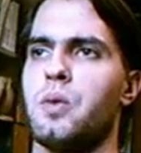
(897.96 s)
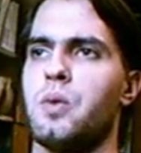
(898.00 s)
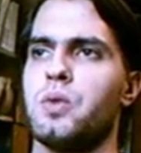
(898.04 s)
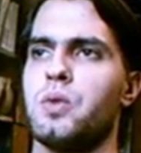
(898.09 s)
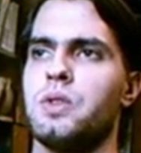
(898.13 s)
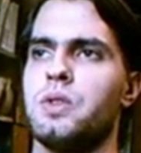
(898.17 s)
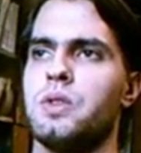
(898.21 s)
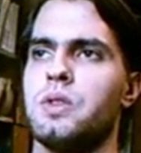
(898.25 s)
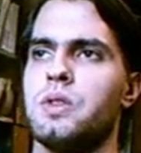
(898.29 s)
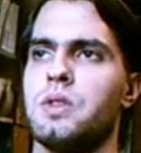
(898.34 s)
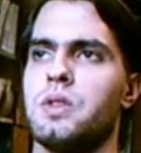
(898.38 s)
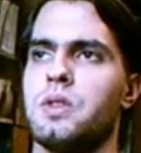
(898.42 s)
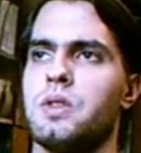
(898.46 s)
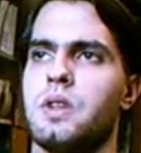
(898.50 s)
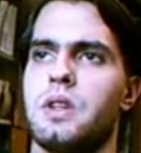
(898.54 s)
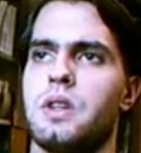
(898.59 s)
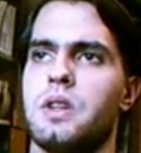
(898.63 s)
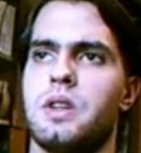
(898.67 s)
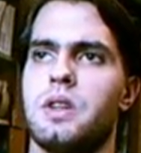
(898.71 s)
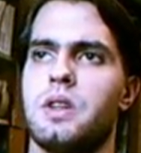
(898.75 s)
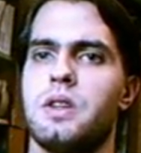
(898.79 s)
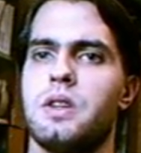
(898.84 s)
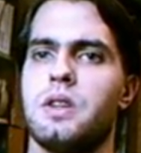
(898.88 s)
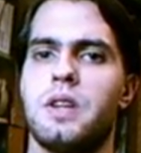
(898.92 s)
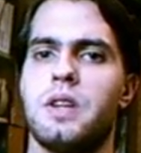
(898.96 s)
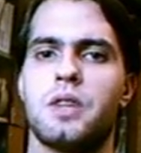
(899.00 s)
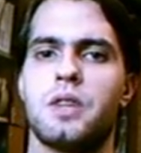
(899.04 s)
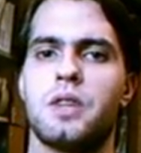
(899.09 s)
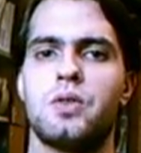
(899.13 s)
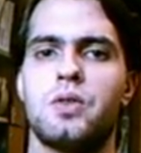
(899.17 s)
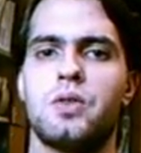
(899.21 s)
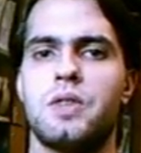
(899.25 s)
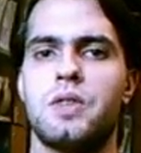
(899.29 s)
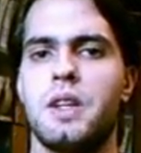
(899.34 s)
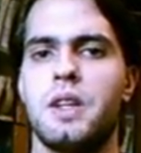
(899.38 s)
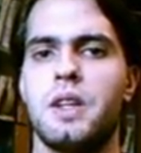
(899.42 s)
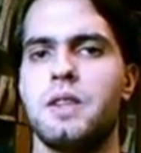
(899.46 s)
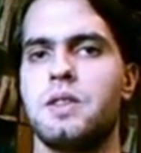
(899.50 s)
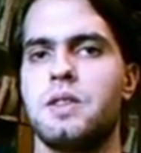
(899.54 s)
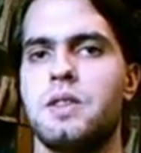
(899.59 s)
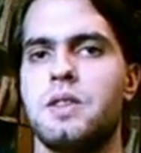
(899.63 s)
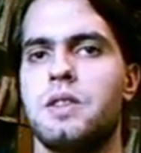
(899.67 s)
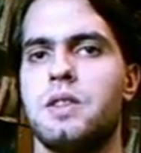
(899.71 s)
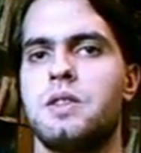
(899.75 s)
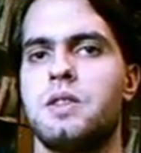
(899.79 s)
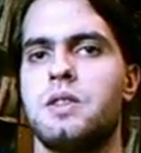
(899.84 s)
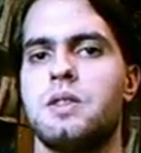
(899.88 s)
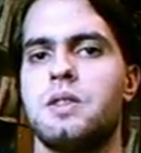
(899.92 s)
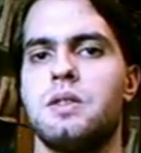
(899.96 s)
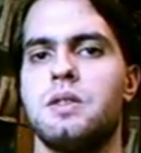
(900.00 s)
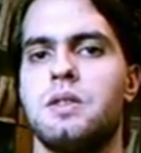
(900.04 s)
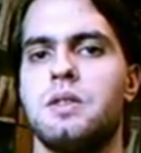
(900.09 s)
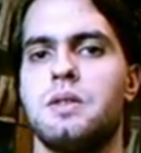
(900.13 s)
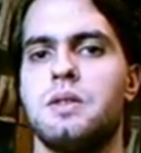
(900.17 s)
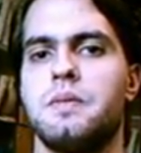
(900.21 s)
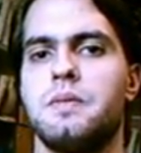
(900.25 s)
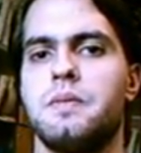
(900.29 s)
I would like to say that